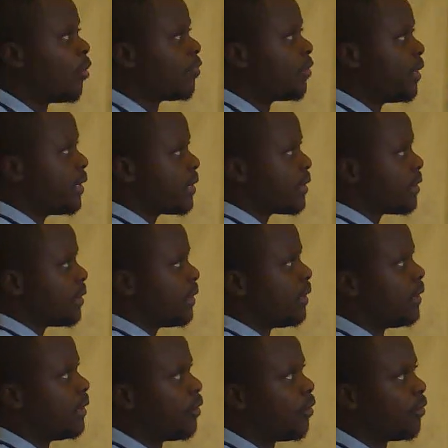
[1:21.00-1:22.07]

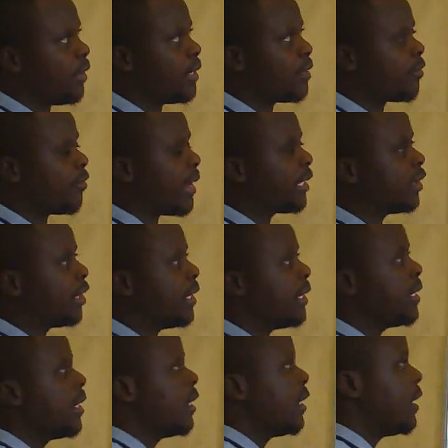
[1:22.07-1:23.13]
this function,
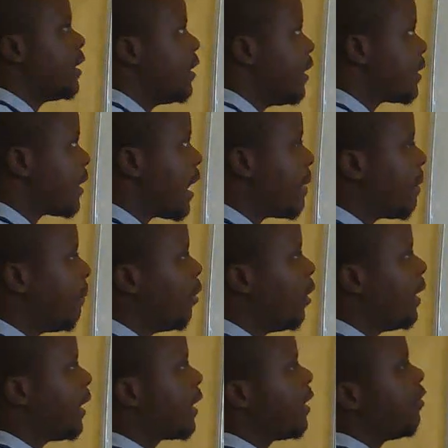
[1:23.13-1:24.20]
this
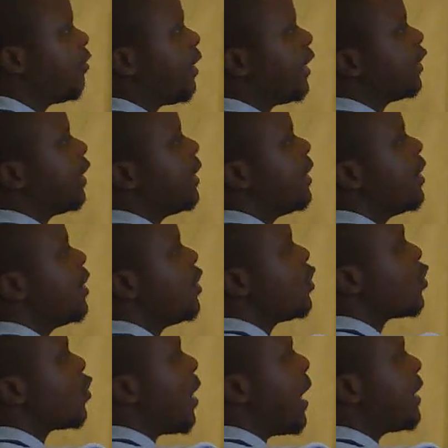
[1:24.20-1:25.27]
hyperbolic function.
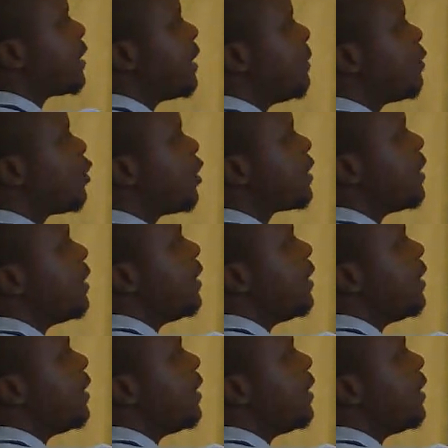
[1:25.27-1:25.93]
So asymptotes in